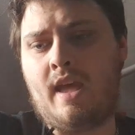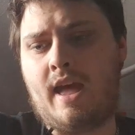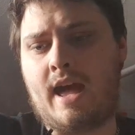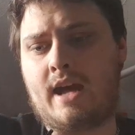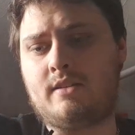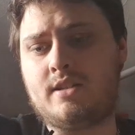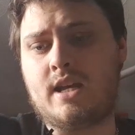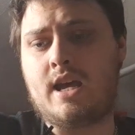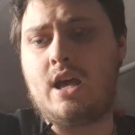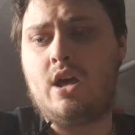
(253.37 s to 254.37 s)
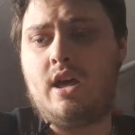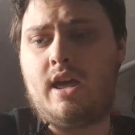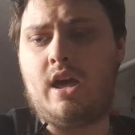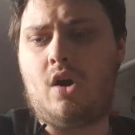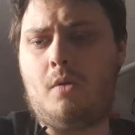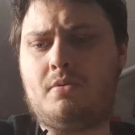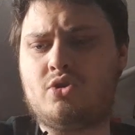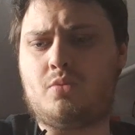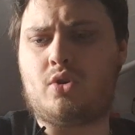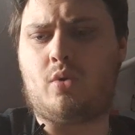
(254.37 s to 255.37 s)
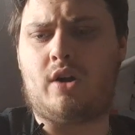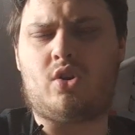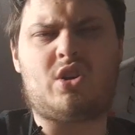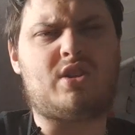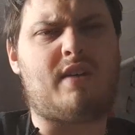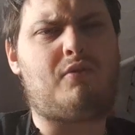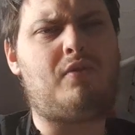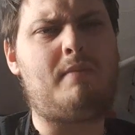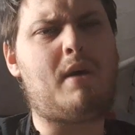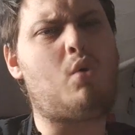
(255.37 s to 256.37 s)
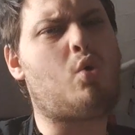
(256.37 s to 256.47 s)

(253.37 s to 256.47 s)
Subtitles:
and it opens with quite a nice like female